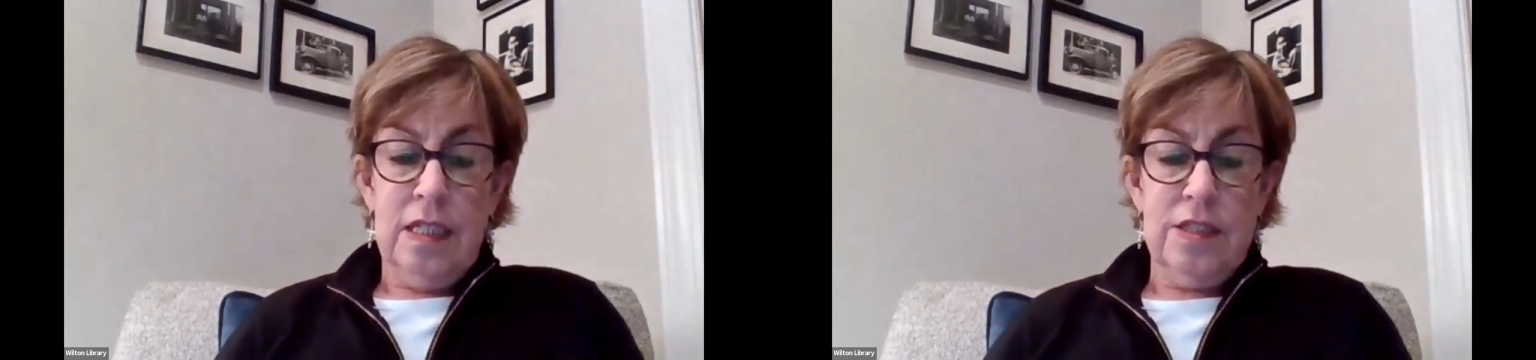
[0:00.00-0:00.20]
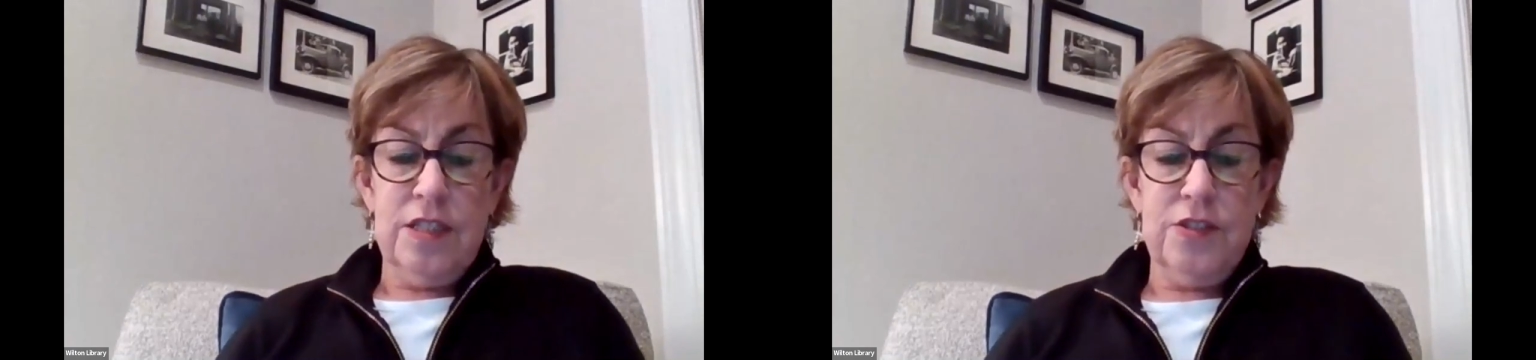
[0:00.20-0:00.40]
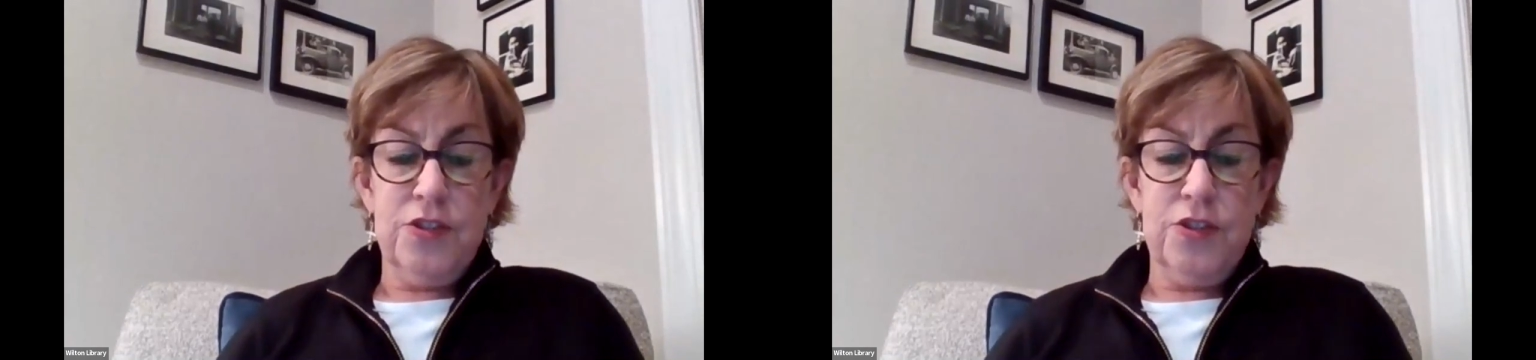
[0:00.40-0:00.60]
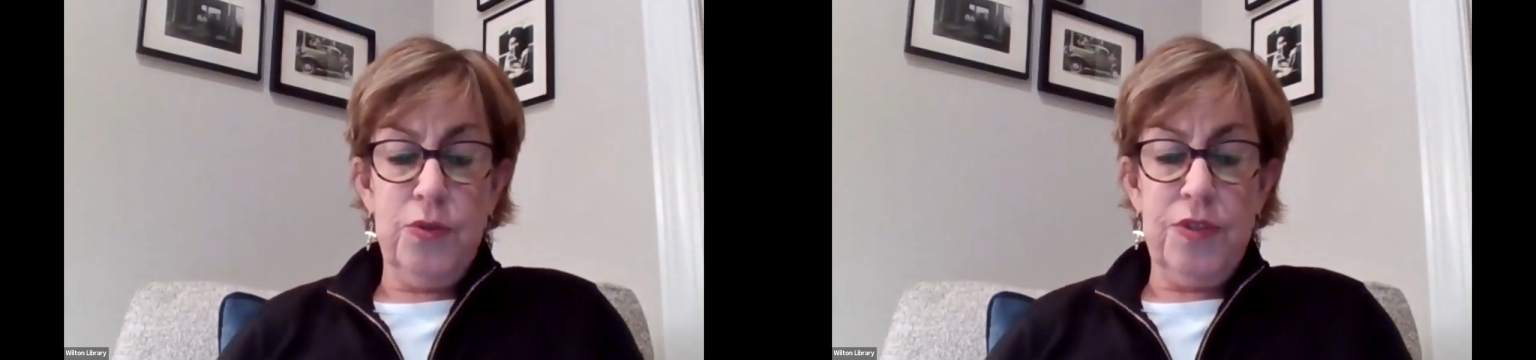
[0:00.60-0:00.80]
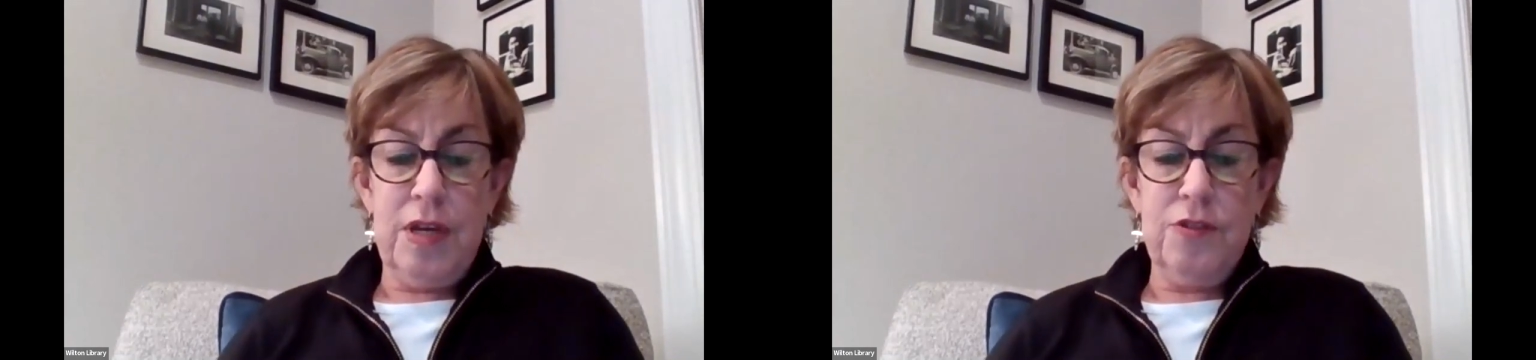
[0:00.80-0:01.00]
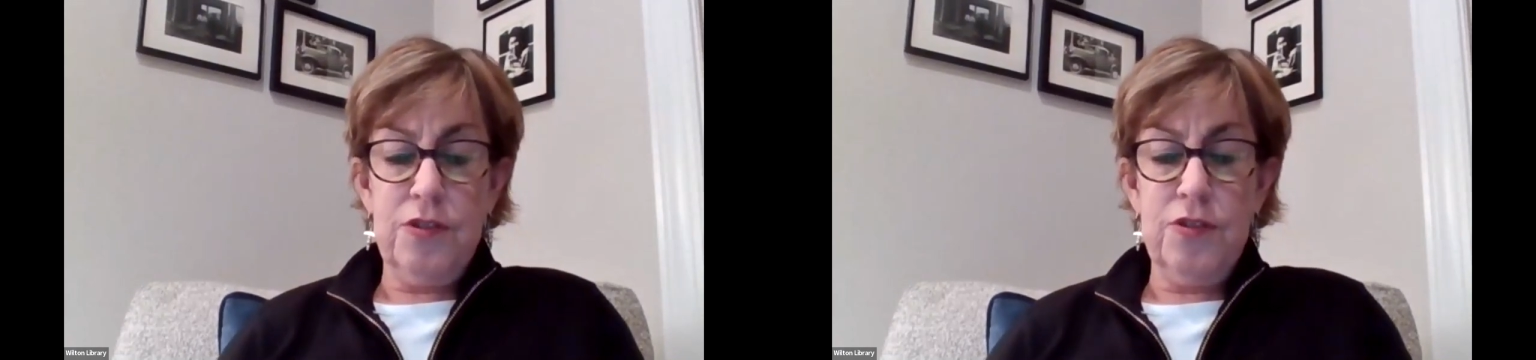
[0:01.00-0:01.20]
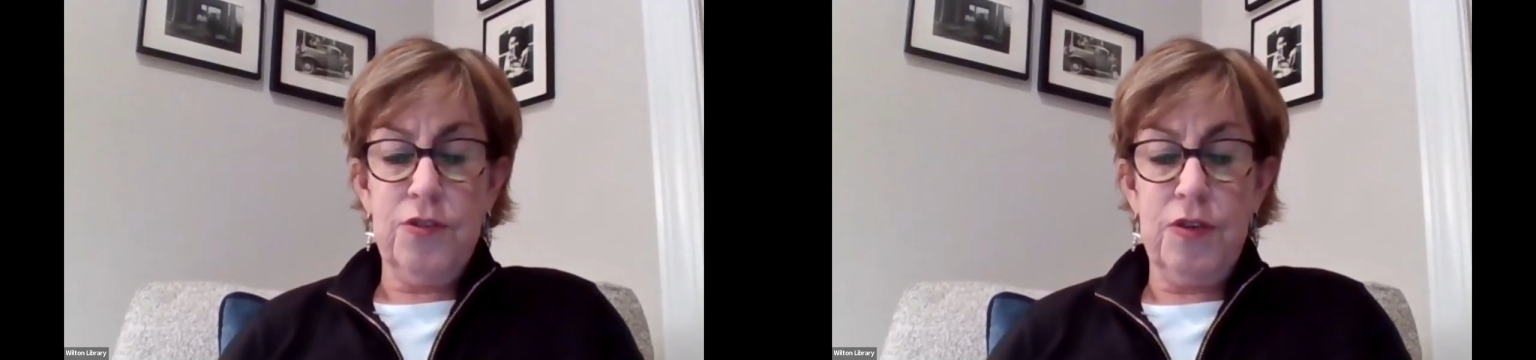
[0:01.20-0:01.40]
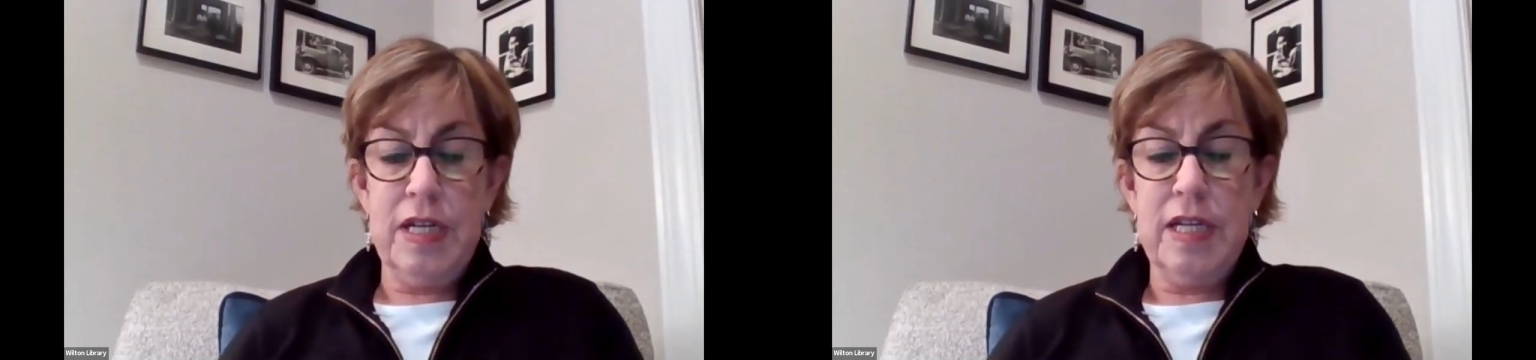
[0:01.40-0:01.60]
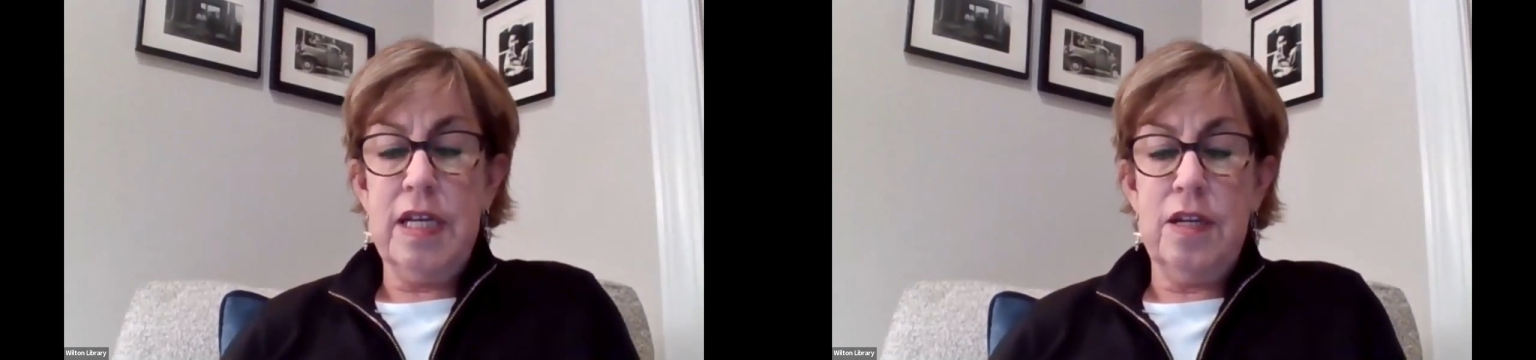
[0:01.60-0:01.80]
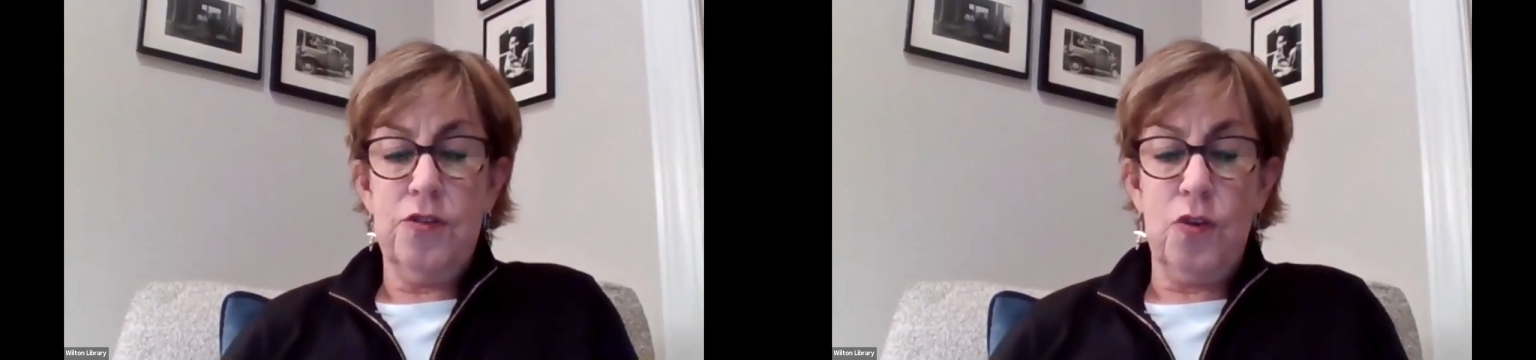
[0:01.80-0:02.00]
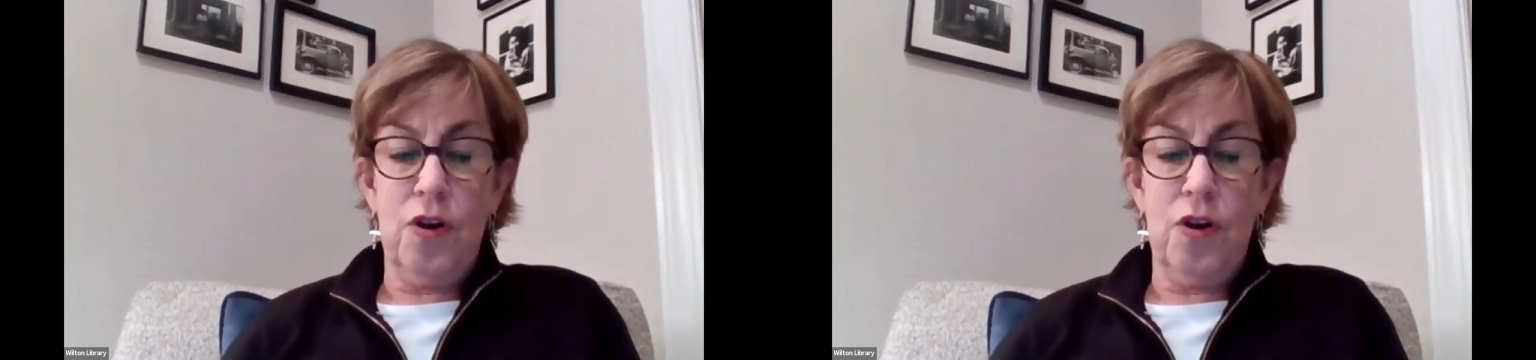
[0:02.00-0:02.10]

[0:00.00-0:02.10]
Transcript: Since 2003, he has